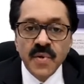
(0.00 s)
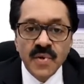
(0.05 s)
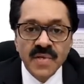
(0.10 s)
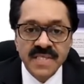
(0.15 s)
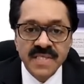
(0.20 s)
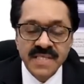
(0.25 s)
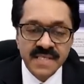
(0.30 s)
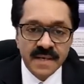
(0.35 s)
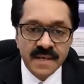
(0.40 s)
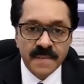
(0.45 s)

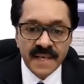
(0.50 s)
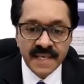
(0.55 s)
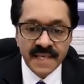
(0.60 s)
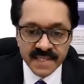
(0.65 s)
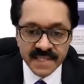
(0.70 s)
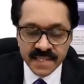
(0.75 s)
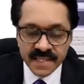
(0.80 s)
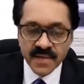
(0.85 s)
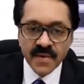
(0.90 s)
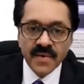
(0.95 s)
doorstep,
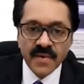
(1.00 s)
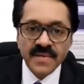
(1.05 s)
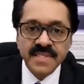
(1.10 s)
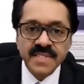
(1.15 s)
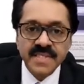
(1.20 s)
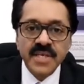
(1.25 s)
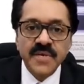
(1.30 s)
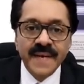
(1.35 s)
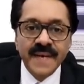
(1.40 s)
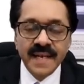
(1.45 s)
and
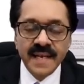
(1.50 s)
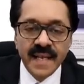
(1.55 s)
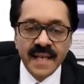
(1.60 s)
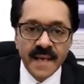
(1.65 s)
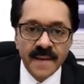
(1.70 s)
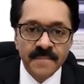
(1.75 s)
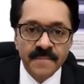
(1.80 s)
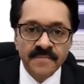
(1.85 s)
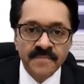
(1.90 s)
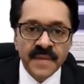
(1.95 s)

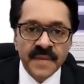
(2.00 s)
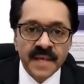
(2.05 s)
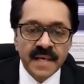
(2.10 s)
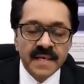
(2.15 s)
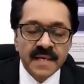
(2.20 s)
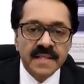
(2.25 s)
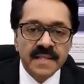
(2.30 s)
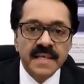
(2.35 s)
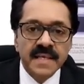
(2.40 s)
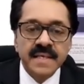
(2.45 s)
consequently,
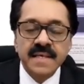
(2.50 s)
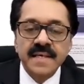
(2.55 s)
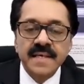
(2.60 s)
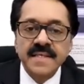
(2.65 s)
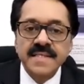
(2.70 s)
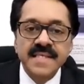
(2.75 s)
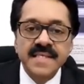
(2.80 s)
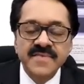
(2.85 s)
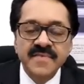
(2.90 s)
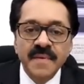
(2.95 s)
the
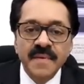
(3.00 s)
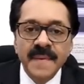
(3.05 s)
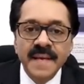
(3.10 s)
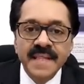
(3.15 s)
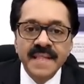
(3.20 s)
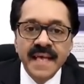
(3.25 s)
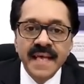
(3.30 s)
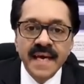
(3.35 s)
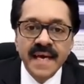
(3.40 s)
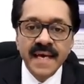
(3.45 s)
nurses will
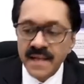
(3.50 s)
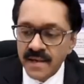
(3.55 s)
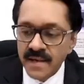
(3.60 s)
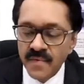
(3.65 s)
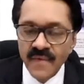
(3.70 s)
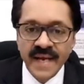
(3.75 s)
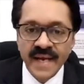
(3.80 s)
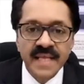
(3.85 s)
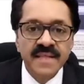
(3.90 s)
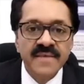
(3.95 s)
be
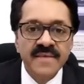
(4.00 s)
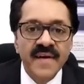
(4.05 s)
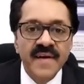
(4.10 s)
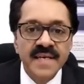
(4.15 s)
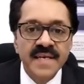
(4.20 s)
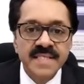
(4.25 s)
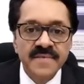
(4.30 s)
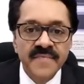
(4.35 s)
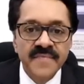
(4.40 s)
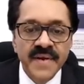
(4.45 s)
there via the
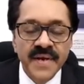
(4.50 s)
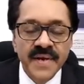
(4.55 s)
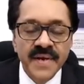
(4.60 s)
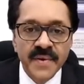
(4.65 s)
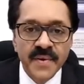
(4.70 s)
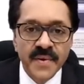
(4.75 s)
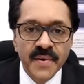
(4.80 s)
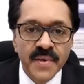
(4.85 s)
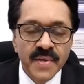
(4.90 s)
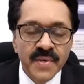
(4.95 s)
WhatsApp
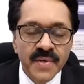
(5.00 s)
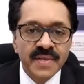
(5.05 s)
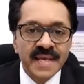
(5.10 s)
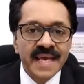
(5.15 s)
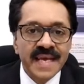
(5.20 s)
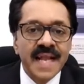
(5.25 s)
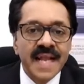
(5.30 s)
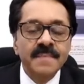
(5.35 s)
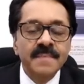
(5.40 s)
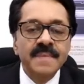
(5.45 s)
video
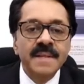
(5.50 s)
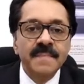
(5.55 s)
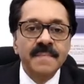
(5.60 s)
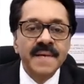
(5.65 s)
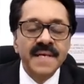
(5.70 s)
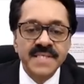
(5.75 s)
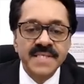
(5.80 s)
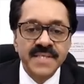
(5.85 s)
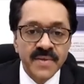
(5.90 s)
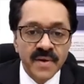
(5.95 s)
to help the
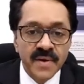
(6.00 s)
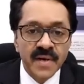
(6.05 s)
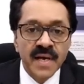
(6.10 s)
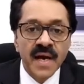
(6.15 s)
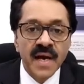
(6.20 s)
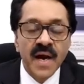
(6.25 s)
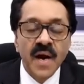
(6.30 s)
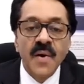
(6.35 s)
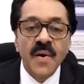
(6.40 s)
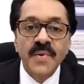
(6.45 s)
patient
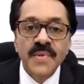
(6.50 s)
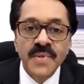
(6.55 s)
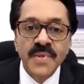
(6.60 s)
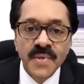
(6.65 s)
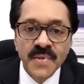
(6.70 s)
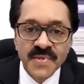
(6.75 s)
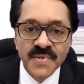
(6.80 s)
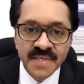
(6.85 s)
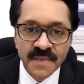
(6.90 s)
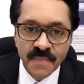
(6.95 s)
on how
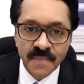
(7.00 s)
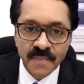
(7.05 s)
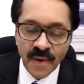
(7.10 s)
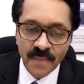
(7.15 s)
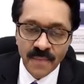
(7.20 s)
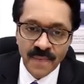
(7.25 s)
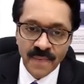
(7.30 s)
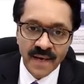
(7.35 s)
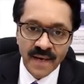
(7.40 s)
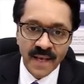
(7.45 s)
to use it
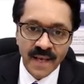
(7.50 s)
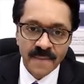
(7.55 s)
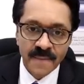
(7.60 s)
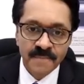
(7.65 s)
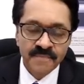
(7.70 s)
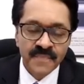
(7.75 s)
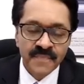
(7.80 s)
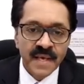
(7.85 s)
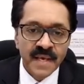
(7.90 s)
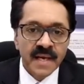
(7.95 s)

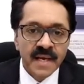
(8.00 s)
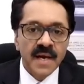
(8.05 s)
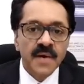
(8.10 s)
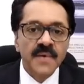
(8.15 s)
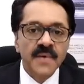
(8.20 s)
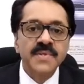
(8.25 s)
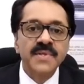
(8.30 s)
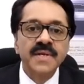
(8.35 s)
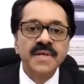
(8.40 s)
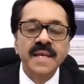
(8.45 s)
properly,
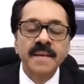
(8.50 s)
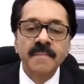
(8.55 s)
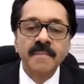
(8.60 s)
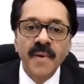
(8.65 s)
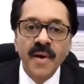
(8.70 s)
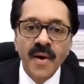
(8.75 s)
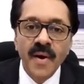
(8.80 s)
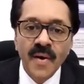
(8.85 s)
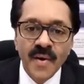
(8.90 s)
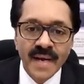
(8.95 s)
how to
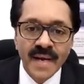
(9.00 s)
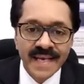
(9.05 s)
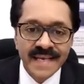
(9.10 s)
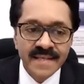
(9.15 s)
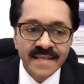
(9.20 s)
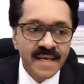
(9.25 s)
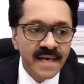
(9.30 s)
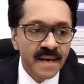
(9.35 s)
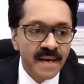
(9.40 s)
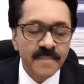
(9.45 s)
deploy
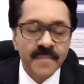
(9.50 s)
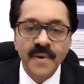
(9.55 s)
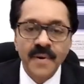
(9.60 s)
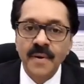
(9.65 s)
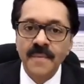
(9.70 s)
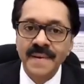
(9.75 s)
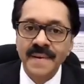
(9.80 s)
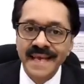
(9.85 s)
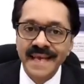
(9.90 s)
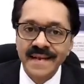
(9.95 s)
it
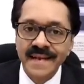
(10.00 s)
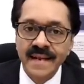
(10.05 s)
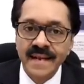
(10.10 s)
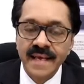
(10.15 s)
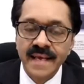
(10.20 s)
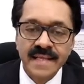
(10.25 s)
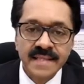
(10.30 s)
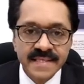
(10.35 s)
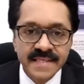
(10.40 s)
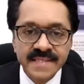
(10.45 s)

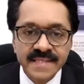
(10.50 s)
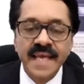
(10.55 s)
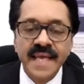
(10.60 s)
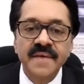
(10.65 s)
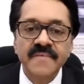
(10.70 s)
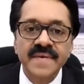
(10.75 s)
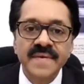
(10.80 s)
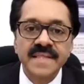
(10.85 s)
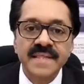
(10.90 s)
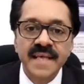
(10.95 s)
appropriately, and the
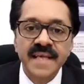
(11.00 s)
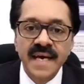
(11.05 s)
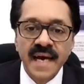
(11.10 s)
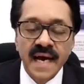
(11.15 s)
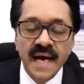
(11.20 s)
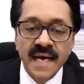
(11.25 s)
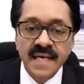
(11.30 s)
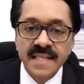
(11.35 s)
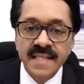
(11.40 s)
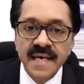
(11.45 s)
same with
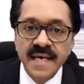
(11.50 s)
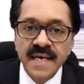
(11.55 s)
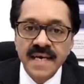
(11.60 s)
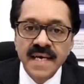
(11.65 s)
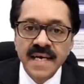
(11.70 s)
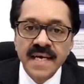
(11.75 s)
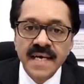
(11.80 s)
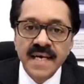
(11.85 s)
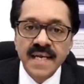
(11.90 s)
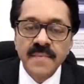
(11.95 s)

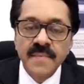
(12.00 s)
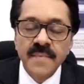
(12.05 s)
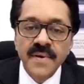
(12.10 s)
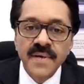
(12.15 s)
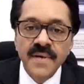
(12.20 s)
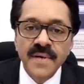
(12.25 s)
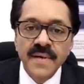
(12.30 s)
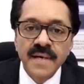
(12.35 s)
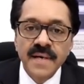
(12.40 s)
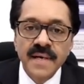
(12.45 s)
other
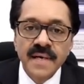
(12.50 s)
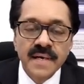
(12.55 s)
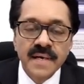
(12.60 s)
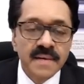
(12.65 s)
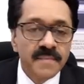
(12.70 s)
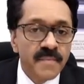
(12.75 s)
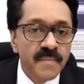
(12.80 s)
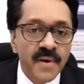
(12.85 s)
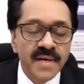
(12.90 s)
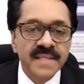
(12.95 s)
remote
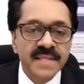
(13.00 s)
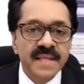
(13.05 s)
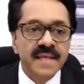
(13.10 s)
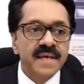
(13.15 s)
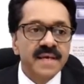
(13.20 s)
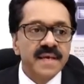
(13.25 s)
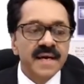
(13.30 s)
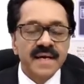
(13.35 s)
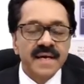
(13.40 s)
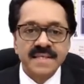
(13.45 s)

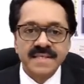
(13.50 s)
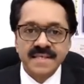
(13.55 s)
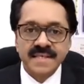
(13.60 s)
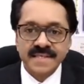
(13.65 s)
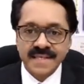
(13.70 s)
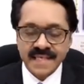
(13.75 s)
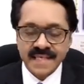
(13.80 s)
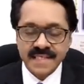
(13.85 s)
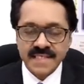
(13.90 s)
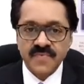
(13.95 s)
monitoring
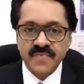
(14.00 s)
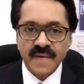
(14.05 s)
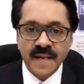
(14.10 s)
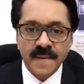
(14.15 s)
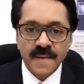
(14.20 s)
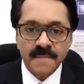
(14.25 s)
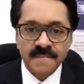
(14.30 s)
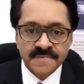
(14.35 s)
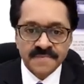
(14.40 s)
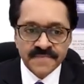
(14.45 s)
gadgets as
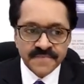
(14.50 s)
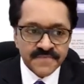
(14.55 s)
well.